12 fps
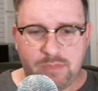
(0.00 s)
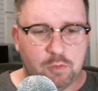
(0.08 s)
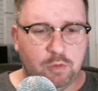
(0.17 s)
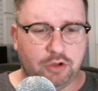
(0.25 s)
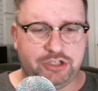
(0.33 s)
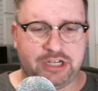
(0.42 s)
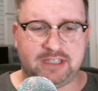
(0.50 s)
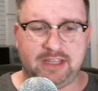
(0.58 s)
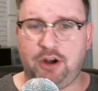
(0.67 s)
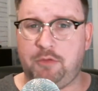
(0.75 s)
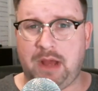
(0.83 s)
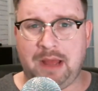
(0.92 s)
we'll just
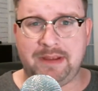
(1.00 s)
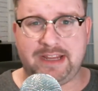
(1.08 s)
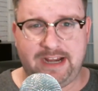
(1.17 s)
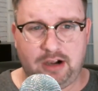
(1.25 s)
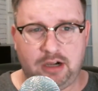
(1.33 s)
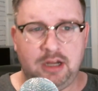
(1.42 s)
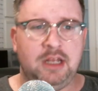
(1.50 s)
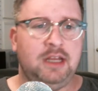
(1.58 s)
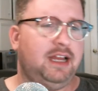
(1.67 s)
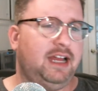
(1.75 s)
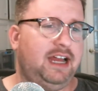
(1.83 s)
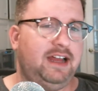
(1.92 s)
let Obamacare
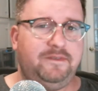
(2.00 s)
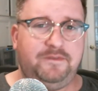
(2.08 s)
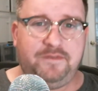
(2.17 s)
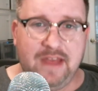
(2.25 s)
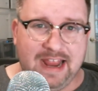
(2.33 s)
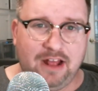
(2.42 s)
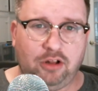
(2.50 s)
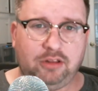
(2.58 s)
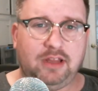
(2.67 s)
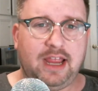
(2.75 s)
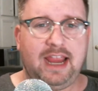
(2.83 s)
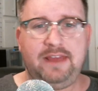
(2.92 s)

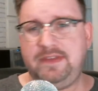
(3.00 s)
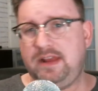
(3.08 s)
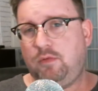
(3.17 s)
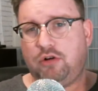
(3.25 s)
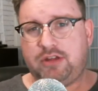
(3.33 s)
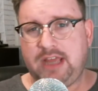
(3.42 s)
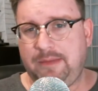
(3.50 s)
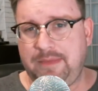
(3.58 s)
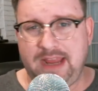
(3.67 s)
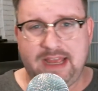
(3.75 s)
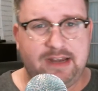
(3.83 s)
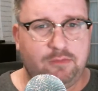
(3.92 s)
fail and then we'll come
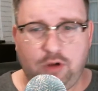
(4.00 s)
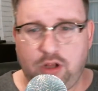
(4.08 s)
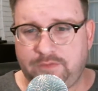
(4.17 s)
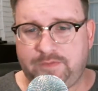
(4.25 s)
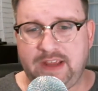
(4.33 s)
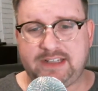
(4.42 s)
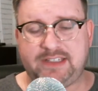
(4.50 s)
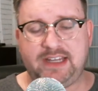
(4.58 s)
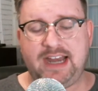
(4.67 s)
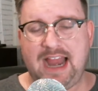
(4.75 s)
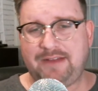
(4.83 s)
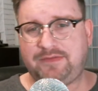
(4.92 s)
in and we'll fix
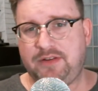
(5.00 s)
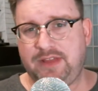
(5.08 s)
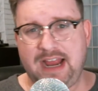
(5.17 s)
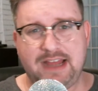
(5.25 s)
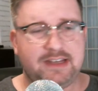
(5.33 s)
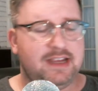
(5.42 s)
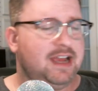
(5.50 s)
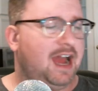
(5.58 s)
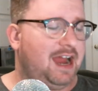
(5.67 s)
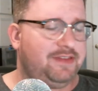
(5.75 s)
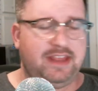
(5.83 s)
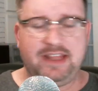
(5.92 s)
it after that.
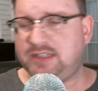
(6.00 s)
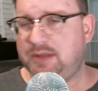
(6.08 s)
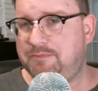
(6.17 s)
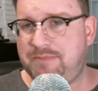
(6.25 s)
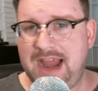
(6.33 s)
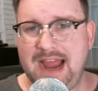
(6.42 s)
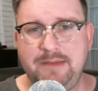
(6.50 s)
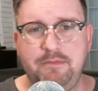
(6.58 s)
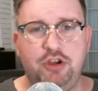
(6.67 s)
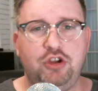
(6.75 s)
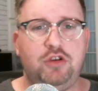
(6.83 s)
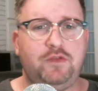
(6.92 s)
I think it's a bad
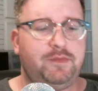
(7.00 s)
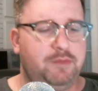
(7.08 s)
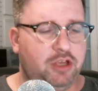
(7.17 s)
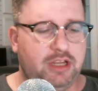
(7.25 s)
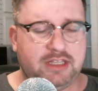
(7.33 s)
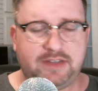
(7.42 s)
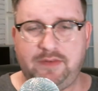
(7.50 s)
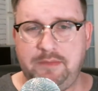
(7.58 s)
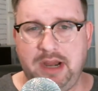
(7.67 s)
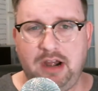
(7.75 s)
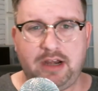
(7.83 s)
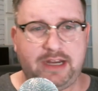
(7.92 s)
move. Millions of
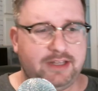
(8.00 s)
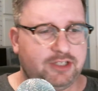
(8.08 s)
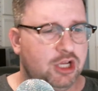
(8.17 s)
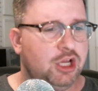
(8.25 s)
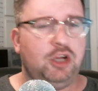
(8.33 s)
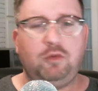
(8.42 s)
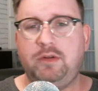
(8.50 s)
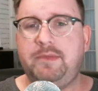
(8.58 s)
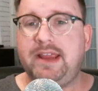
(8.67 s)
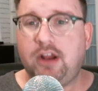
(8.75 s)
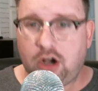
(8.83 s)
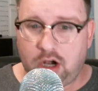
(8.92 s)
Americans would
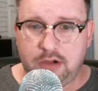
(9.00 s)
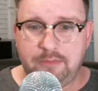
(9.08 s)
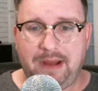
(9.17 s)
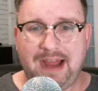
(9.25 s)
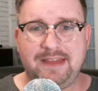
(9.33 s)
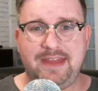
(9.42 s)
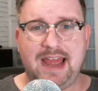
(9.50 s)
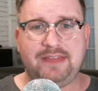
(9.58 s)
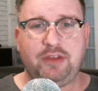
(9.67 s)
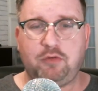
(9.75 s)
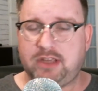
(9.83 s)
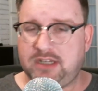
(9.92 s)
be hurt by
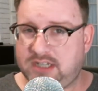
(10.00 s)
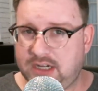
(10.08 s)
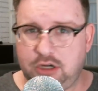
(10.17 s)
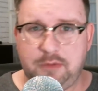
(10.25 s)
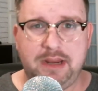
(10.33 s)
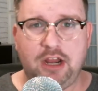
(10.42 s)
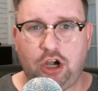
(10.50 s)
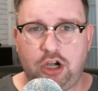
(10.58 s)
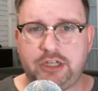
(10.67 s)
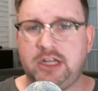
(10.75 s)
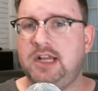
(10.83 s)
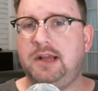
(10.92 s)
that. They'll continue to be
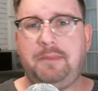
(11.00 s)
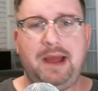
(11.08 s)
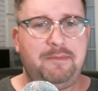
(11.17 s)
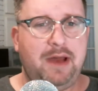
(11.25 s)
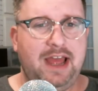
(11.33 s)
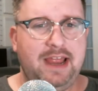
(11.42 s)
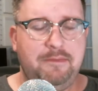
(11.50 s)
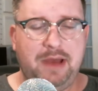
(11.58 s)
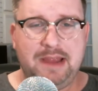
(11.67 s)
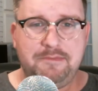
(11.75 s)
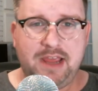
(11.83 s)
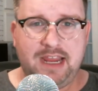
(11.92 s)
hurt
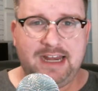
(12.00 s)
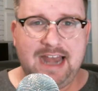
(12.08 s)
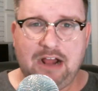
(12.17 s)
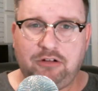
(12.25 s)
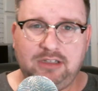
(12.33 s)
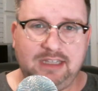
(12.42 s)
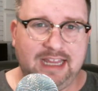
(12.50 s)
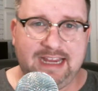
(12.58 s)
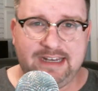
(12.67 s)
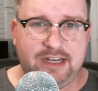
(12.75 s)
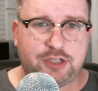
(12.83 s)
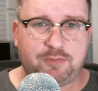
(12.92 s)
by paying
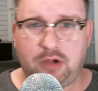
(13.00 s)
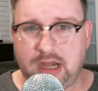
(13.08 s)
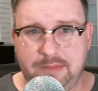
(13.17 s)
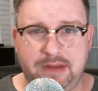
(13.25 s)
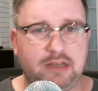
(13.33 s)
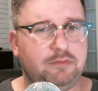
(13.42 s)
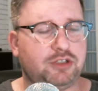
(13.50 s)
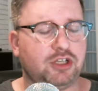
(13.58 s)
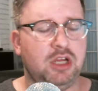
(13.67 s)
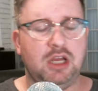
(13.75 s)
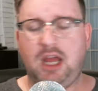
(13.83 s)
outlandish premiums